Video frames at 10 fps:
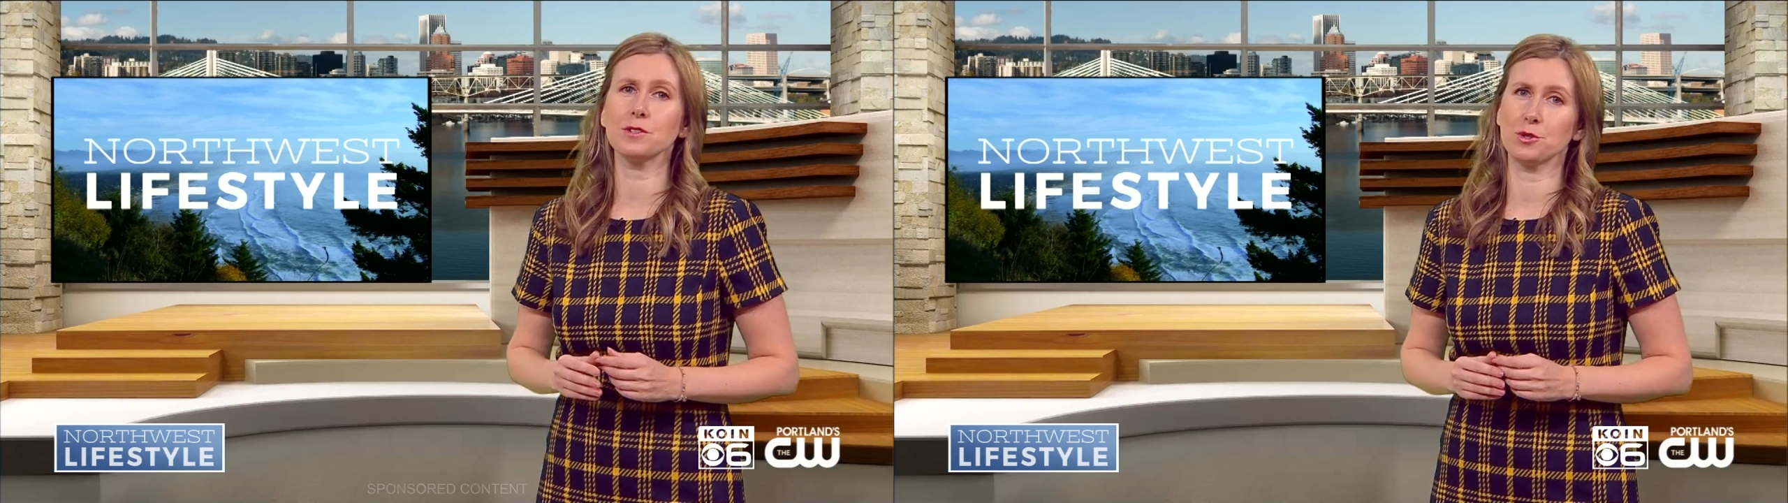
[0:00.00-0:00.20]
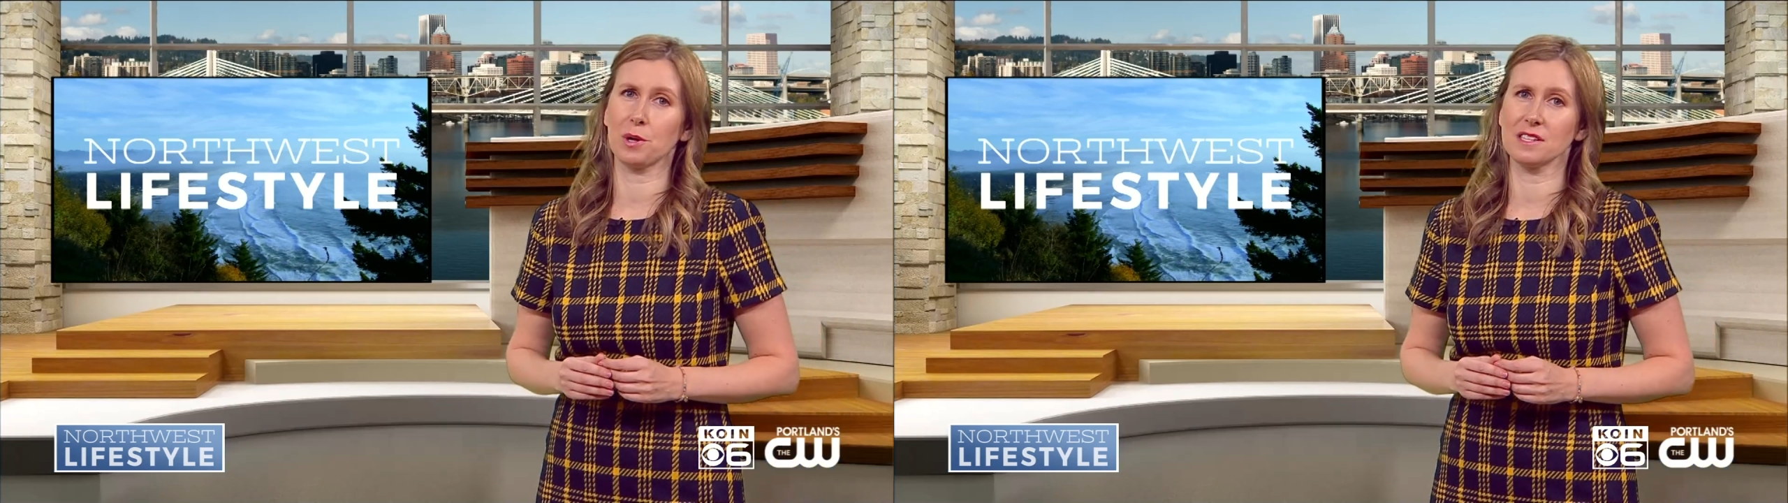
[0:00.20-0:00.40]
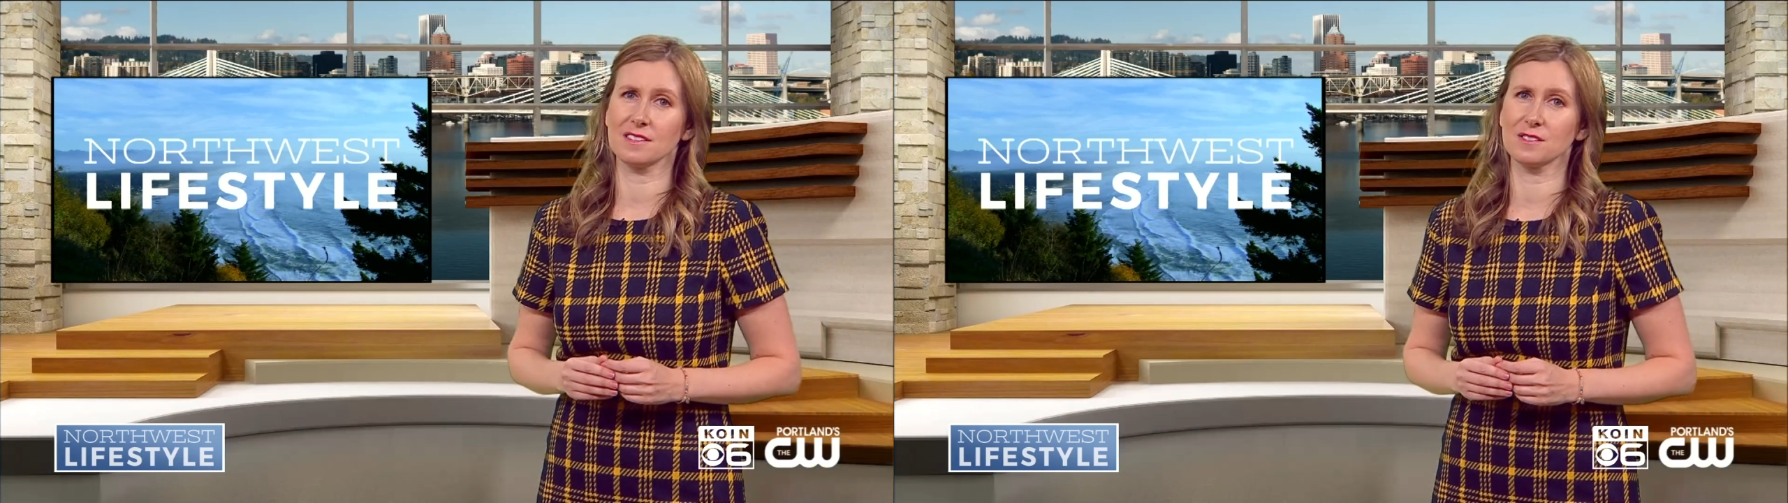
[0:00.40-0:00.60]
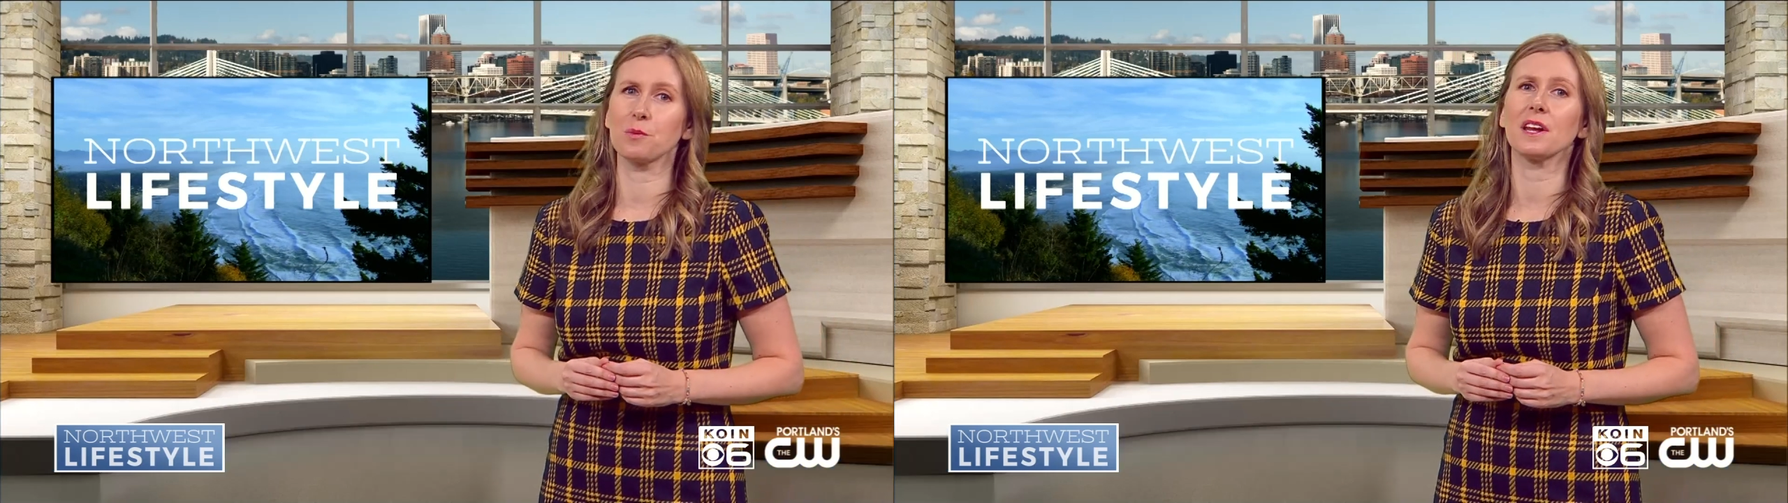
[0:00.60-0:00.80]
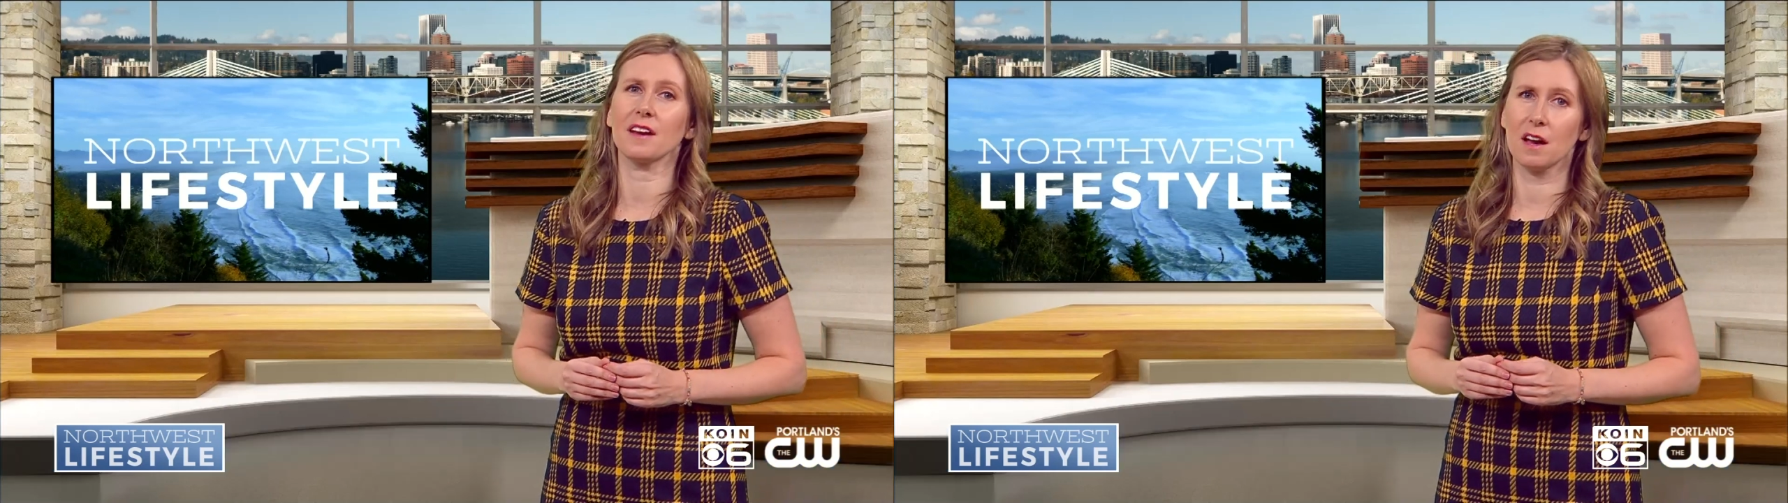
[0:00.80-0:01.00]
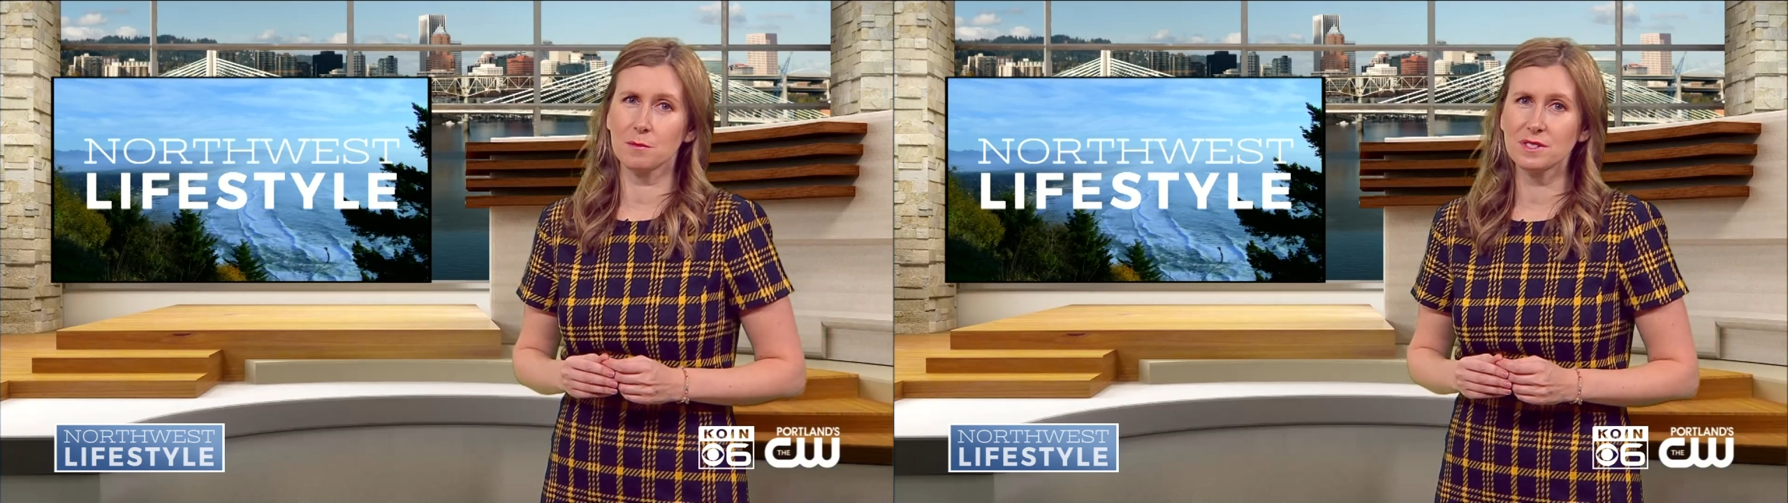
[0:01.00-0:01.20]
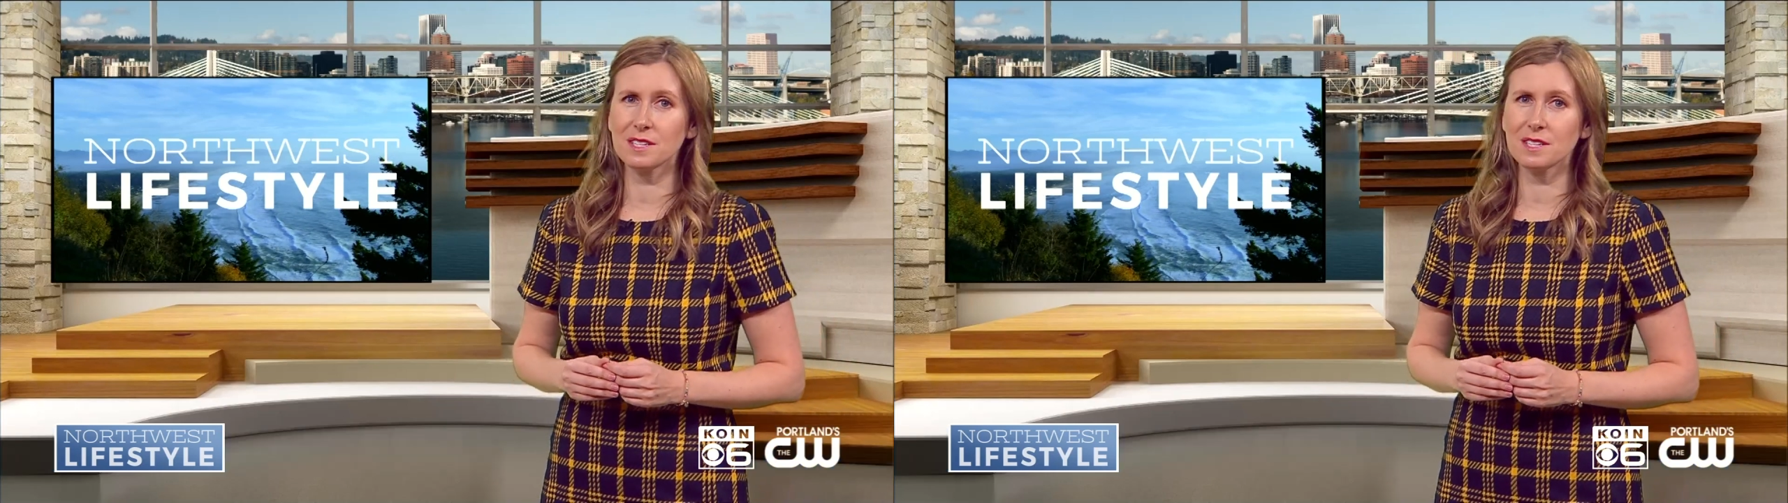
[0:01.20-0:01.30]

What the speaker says: choices when it comes